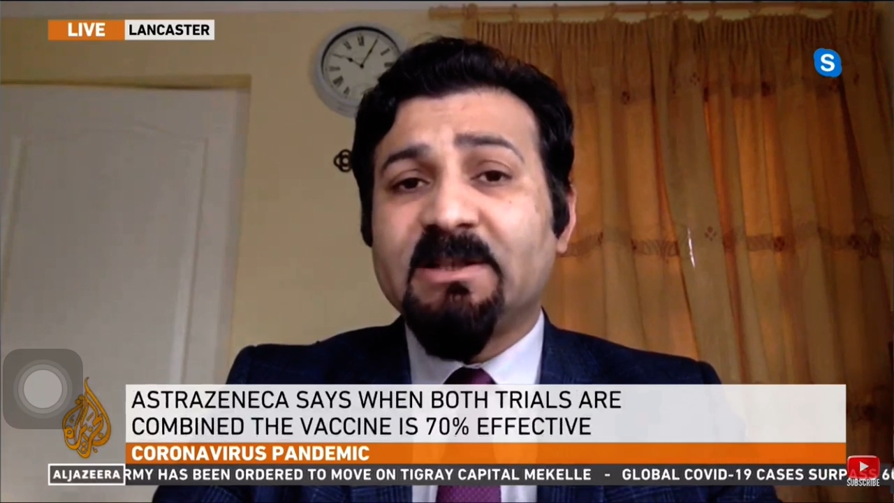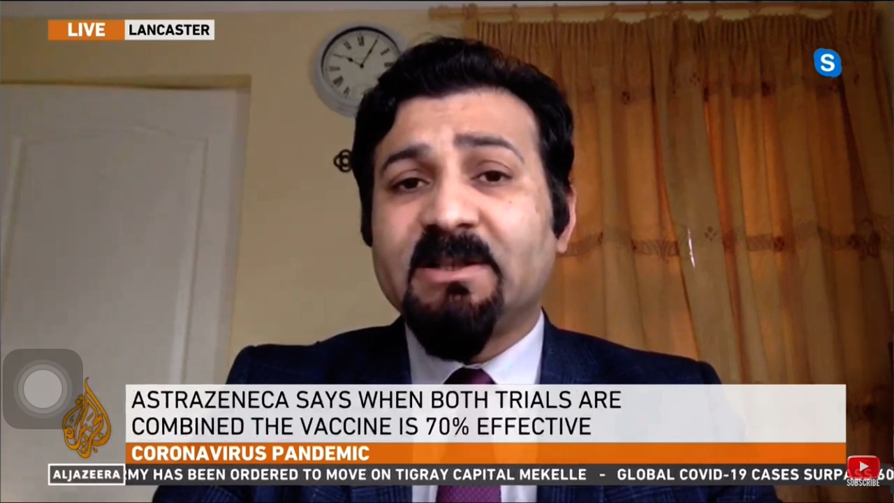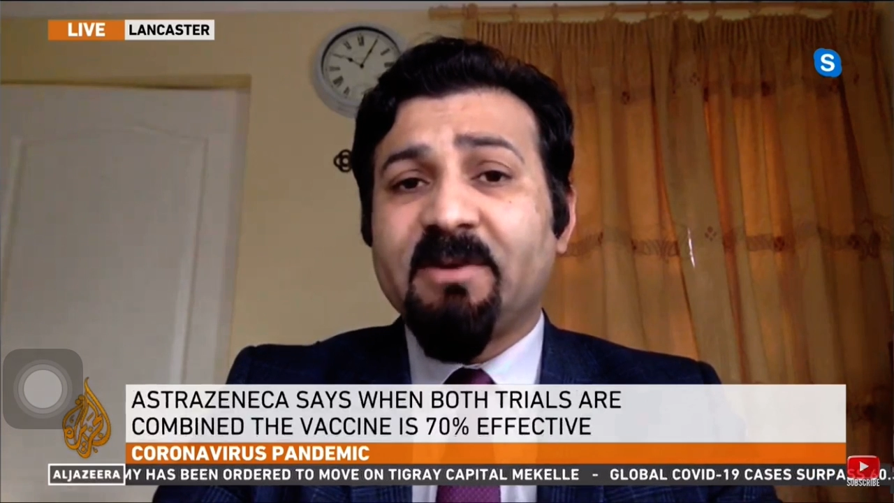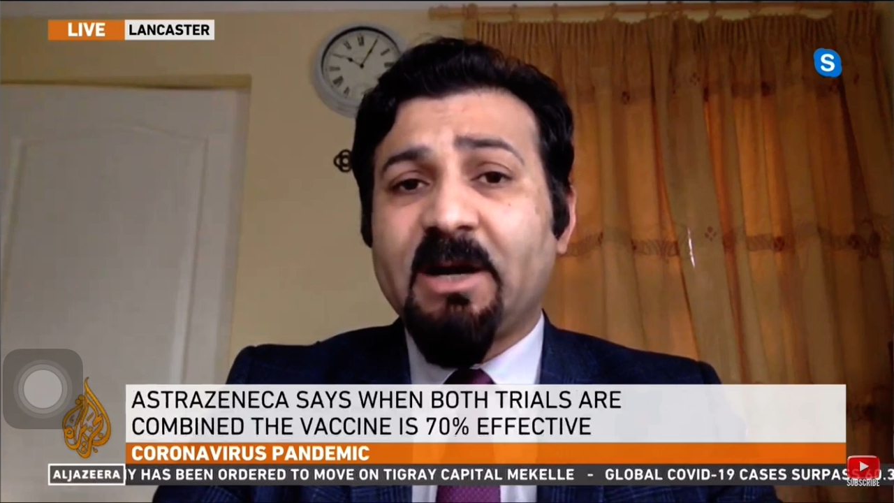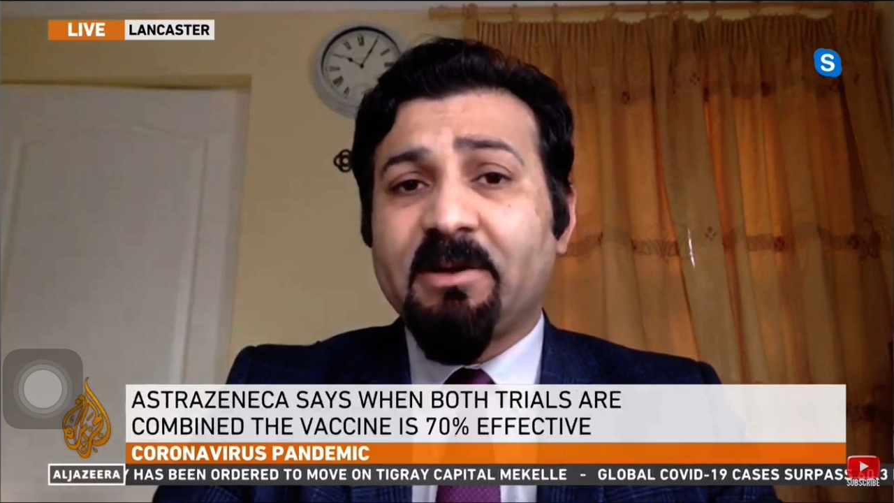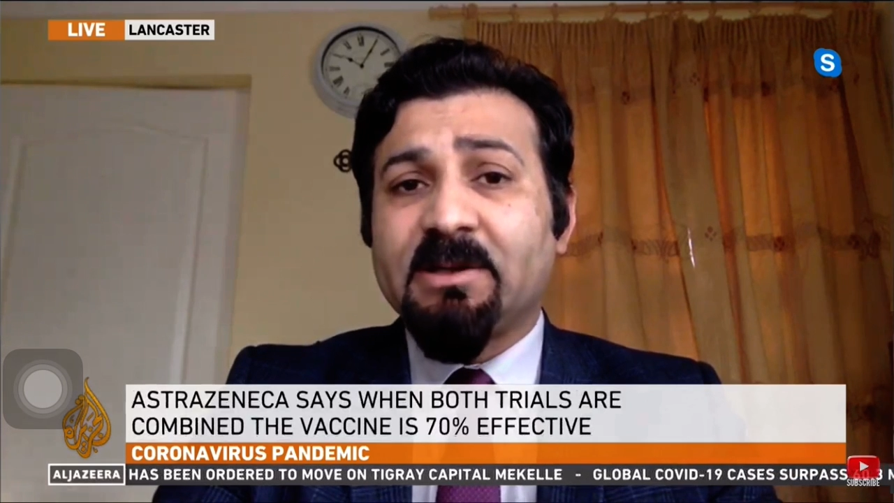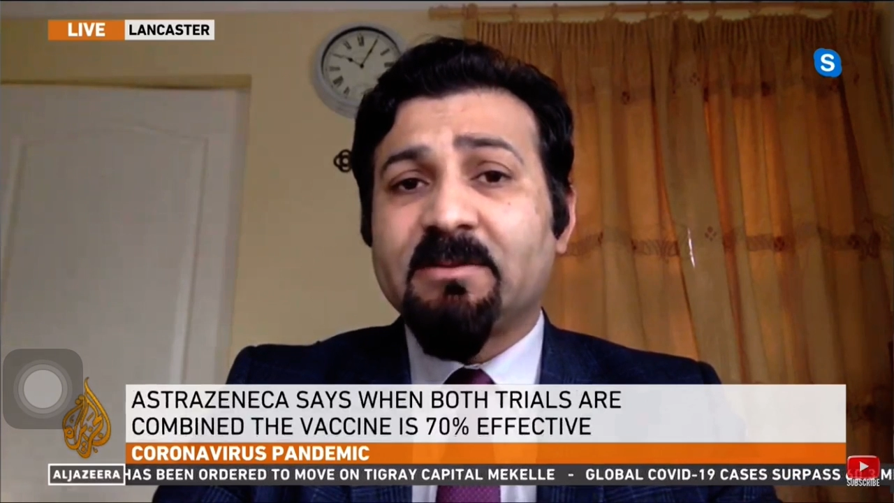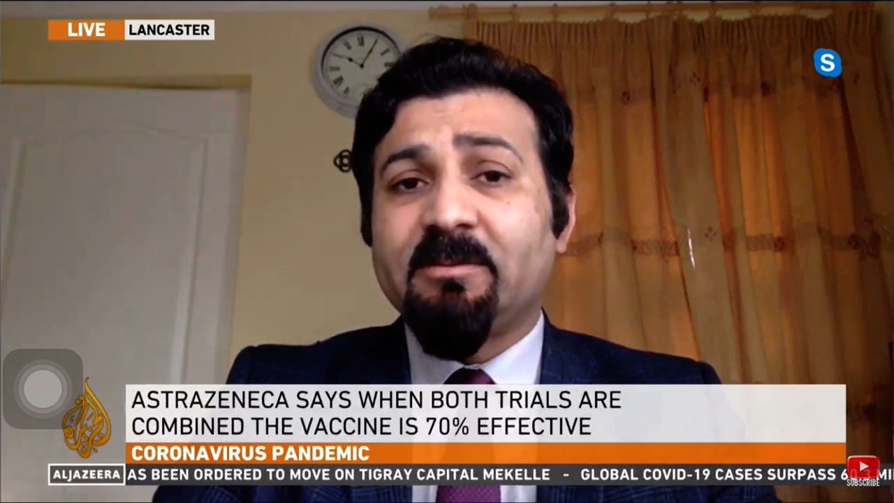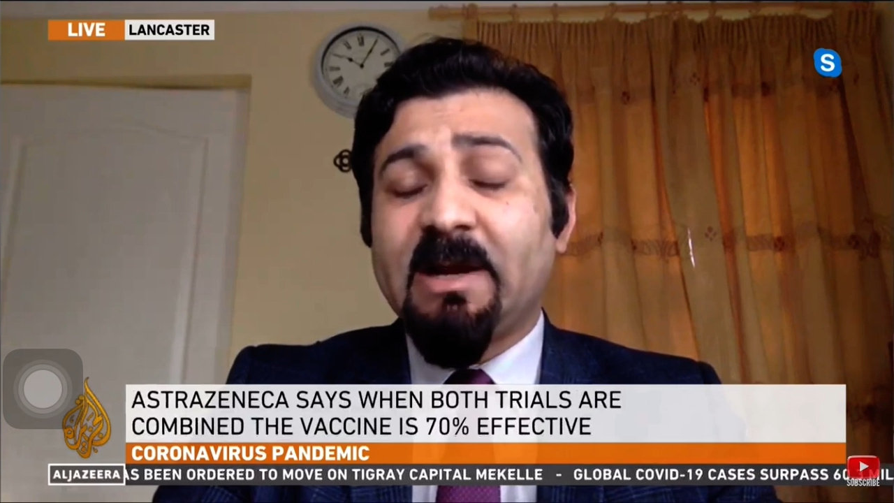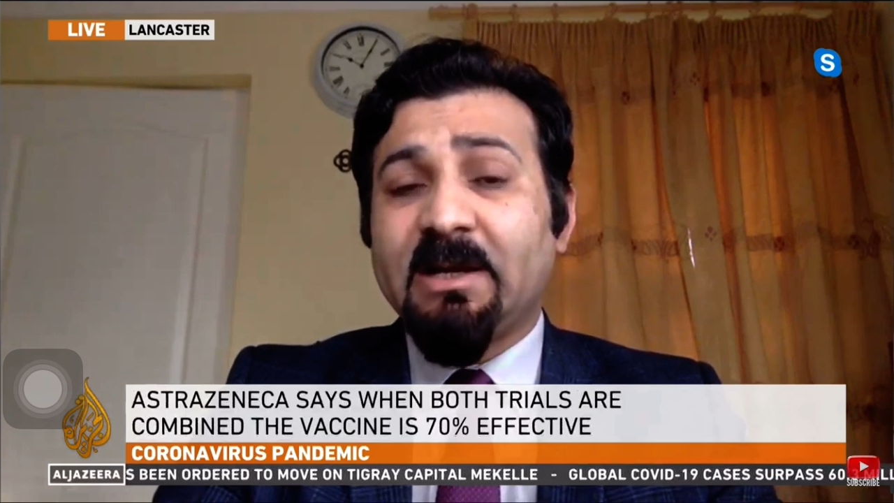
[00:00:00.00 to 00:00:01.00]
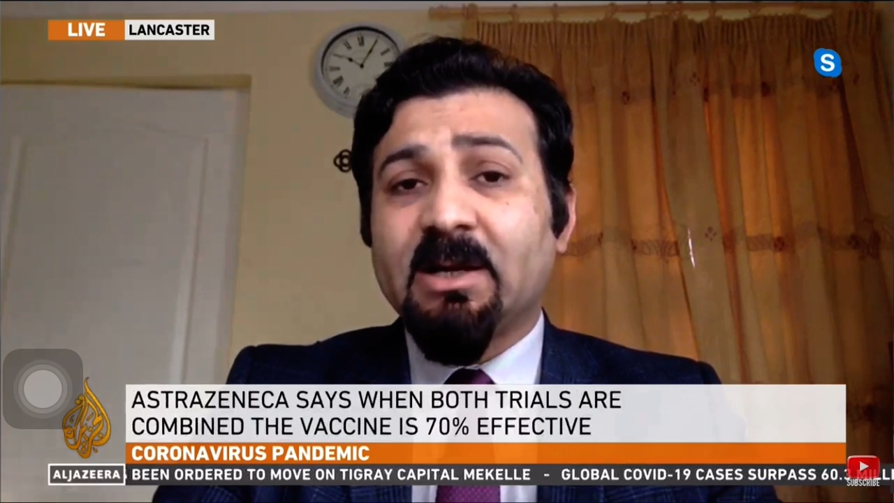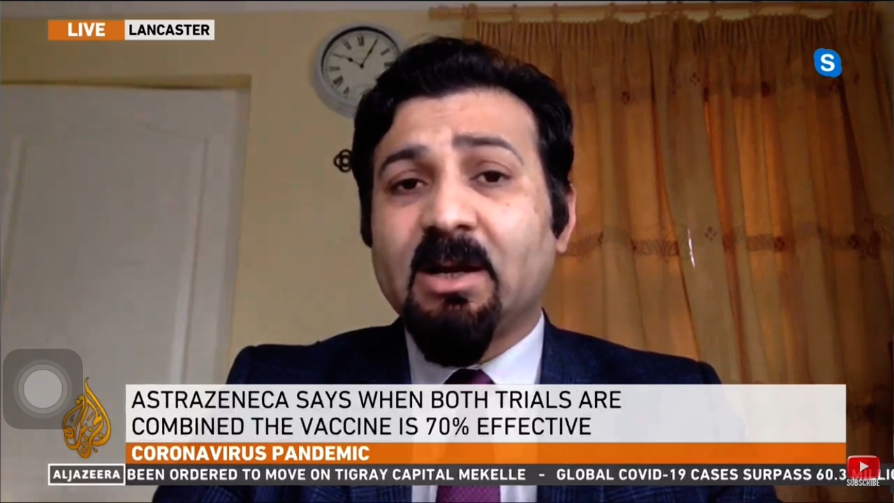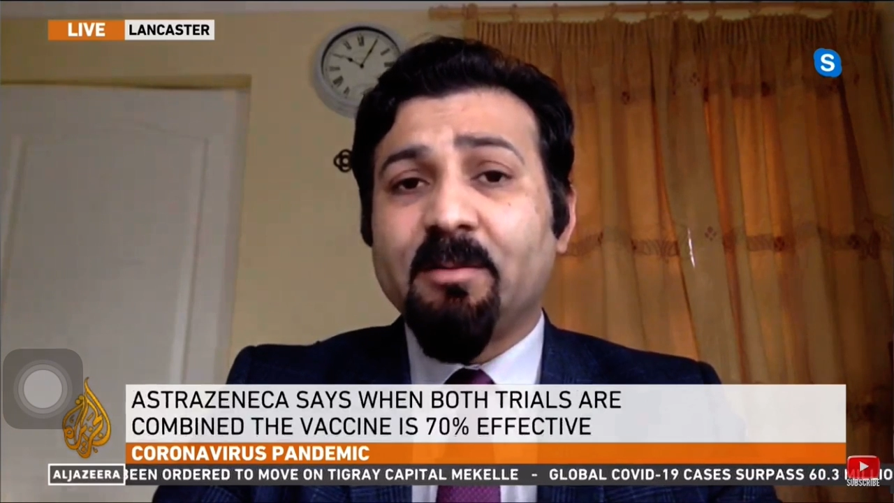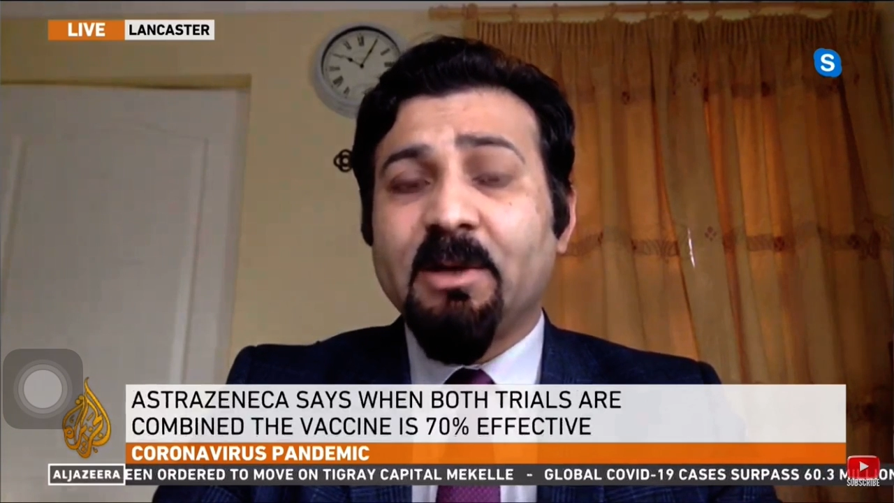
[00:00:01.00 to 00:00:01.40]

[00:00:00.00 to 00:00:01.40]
the virus when it comes